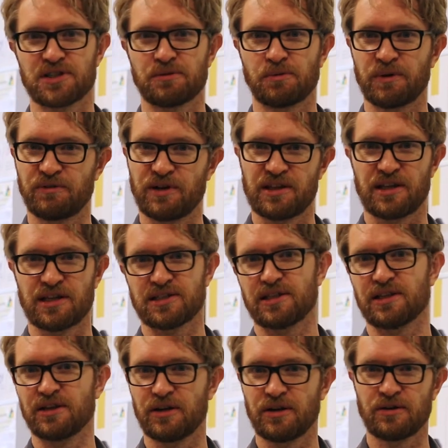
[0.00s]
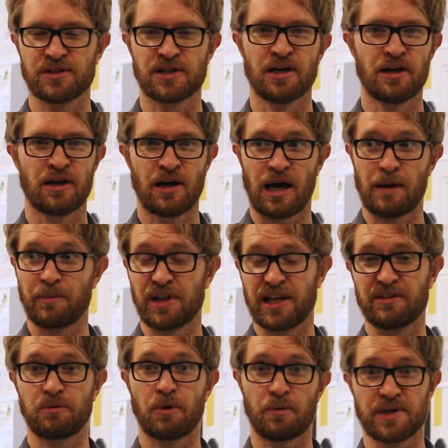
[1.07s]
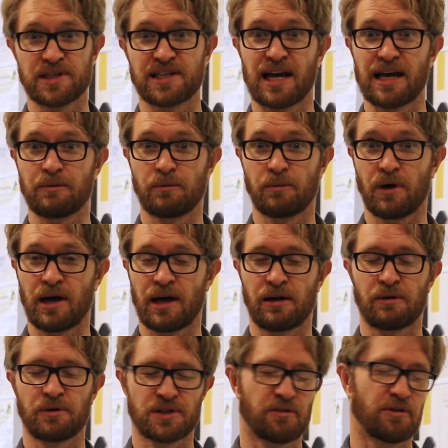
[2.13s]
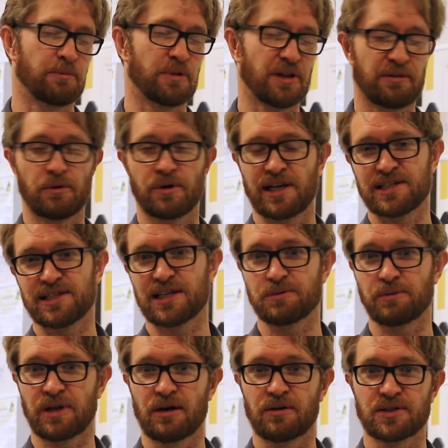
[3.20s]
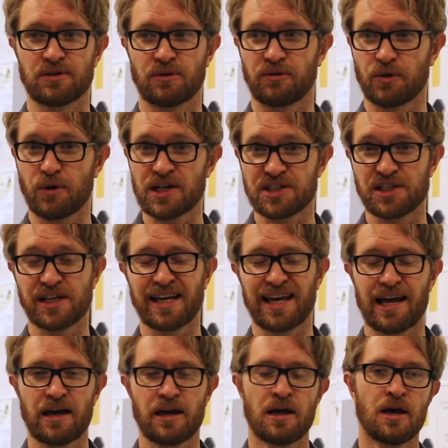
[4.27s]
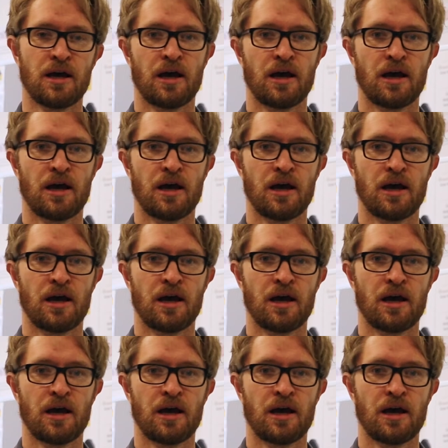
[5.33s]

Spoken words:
Do we read things in the news and believe what we say? Believe what it says without sort of questioning it.